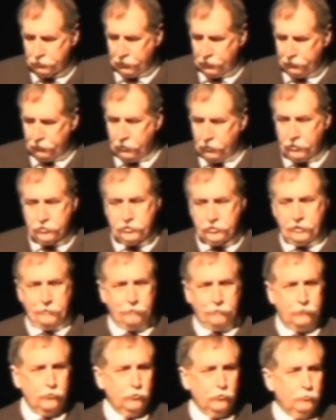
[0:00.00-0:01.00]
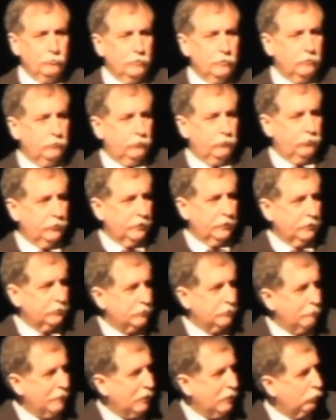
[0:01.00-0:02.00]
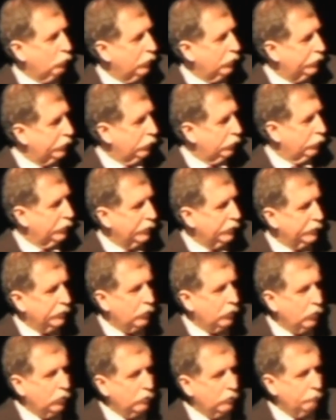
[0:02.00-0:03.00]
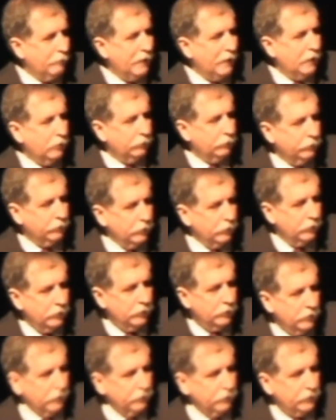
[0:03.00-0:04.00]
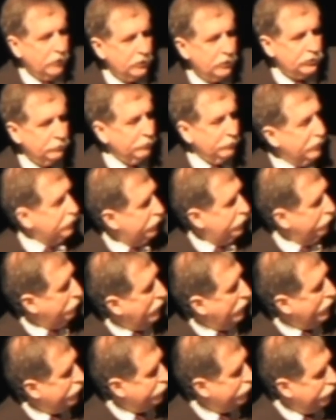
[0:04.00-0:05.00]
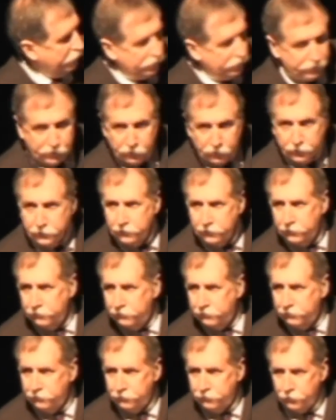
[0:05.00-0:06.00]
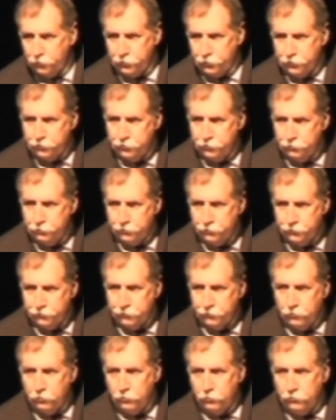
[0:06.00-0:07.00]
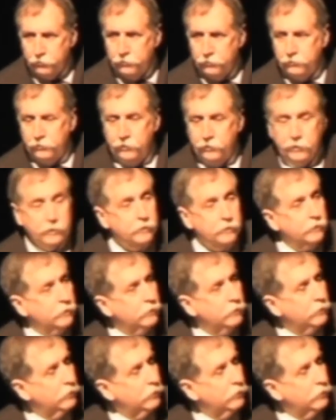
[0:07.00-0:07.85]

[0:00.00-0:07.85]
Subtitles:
so I thought I'd say a few things about what they're really all about. Tasha mentioned my son. There he is. He's 32 years old today.